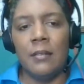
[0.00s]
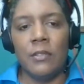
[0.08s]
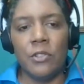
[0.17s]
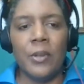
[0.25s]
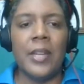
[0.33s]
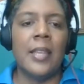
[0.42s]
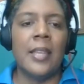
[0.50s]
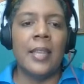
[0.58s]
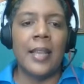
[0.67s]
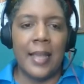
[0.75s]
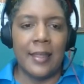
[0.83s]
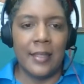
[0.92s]
training
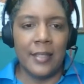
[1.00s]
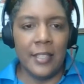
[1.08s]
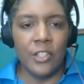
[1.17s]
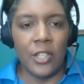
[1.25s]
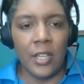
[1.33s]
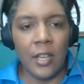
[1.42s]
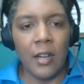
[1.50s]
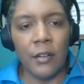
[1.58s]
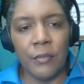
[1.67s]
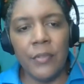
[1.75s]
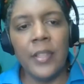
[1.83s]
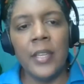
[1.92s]
and the teaching
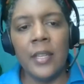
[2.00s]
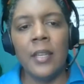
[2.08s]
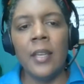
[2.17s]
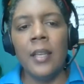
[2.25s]
of the